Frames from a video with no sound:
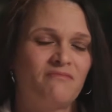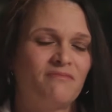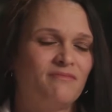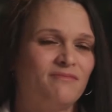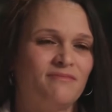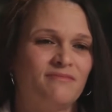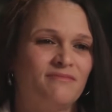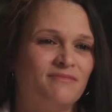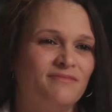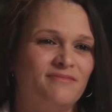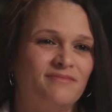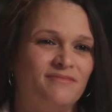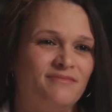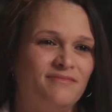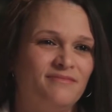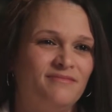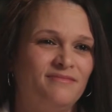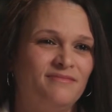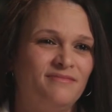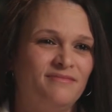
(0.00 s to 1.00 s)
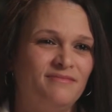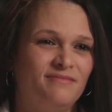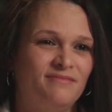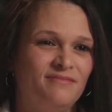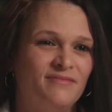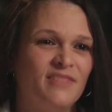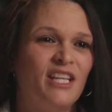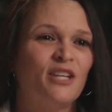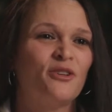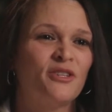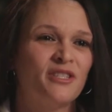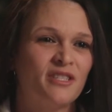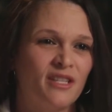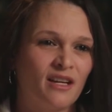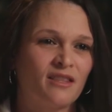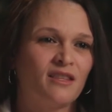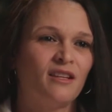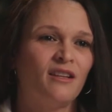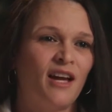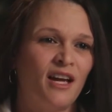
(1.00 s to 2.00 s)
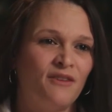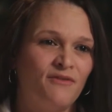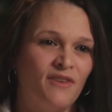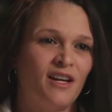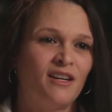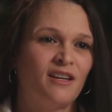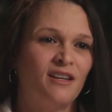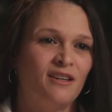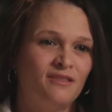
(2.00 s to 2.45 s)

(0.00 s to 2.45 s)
Mm-mm. It'll suck the life out of